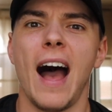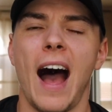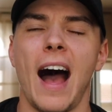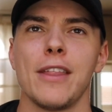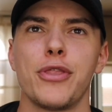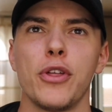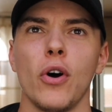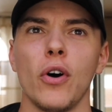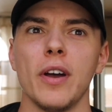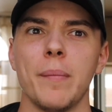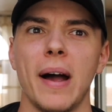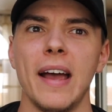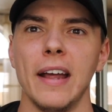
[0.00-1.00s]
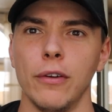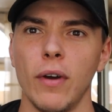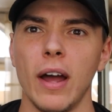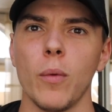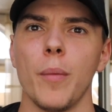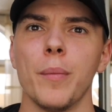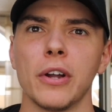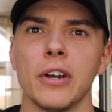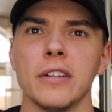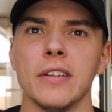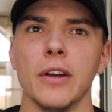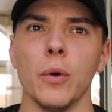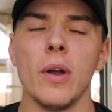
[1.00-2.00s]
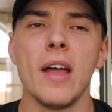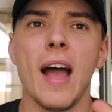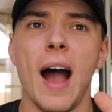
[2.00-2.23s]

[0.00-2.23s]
I thought in my head, right, what am I going to do?